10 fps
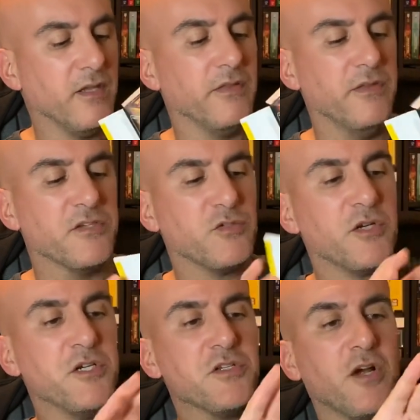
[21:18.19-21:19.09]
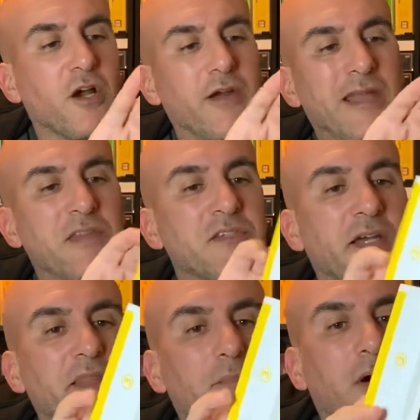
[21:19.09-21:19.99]
the instructions are
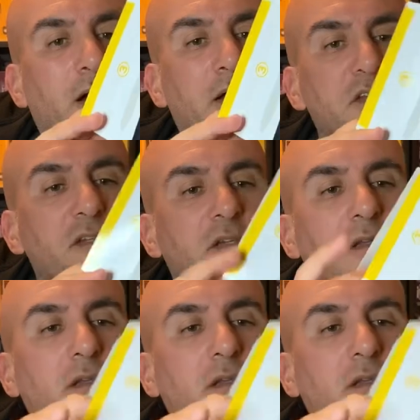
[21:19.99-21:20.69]
inside the box.